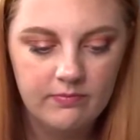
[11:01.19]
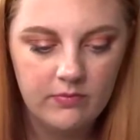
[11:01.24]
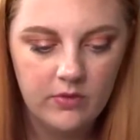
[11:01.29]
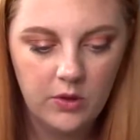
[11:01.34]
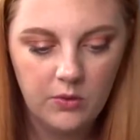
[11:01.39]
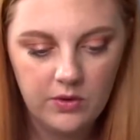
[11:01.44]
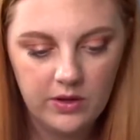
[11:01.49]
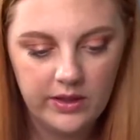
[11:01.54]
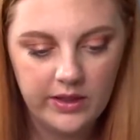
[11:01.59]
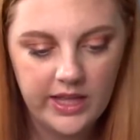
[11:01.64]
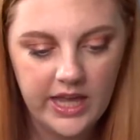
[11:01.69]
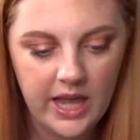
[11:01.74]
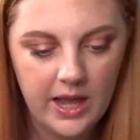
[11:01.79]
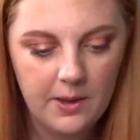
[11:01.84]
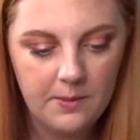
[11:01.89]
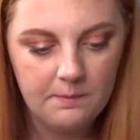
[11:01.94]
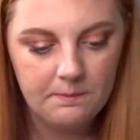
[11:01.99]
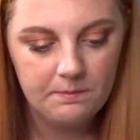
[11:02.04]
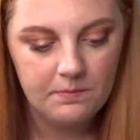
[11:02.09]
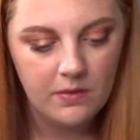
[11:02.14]
you really can't.
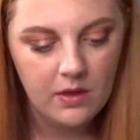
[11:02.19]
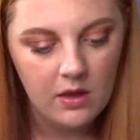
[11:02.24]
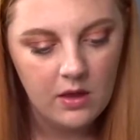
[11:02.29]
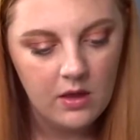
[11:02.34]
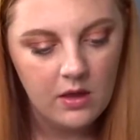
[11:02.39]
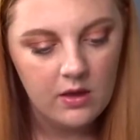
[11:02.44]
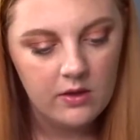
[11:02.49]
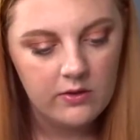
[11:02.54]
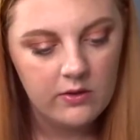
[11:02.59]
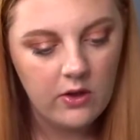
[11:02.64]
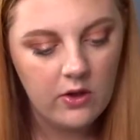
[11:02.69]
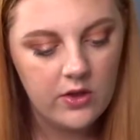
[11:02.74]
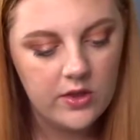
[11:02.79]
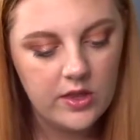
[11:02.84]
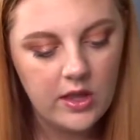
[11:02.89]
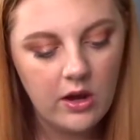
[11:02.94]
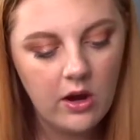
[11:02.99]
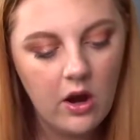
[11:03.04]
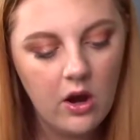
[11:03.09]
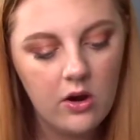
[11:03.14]
So, and
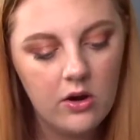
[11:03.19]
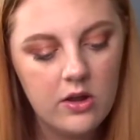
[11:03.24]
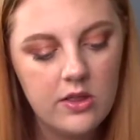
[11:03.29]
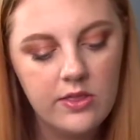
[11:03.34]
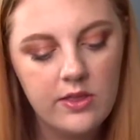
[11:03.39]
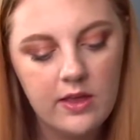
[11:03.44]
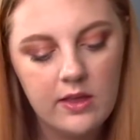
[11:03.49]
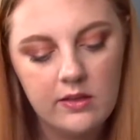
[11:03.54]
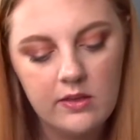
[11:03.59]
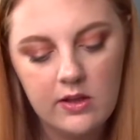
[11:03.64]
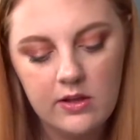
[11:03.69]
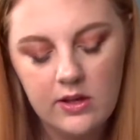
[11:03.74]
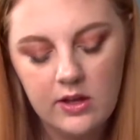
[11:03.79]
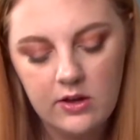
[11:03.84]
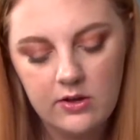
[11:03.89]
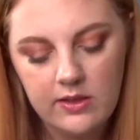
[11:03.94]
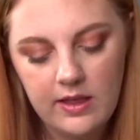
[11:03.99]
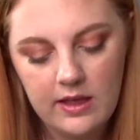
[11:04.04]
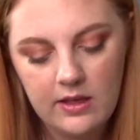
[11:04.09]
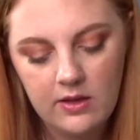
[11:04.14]
there are things on
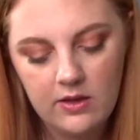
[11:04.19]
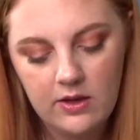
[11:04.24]
here that you